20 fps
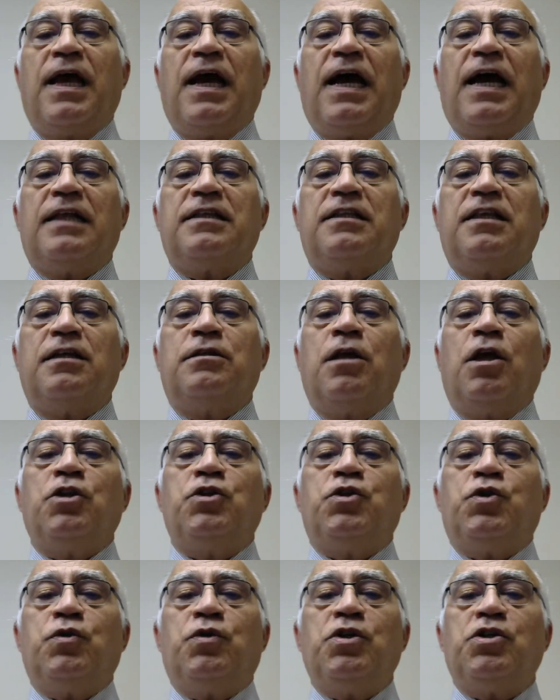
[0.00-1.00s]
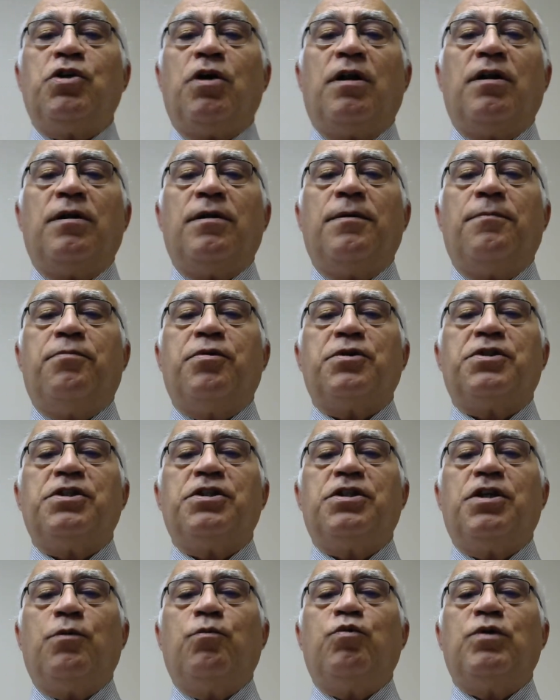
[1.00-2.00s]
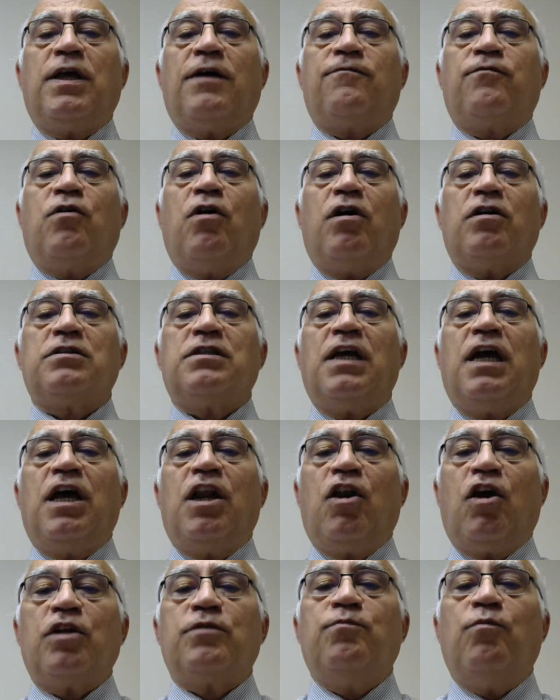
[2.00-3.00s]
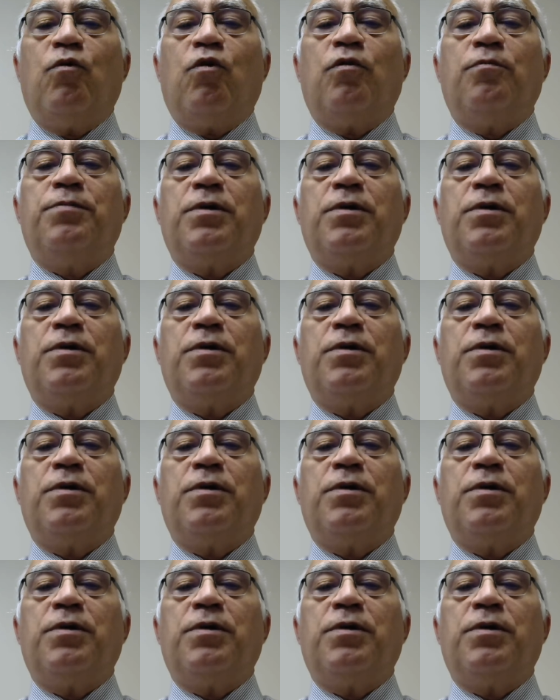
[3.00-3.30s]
And the judicial procedure would have cost a lot more,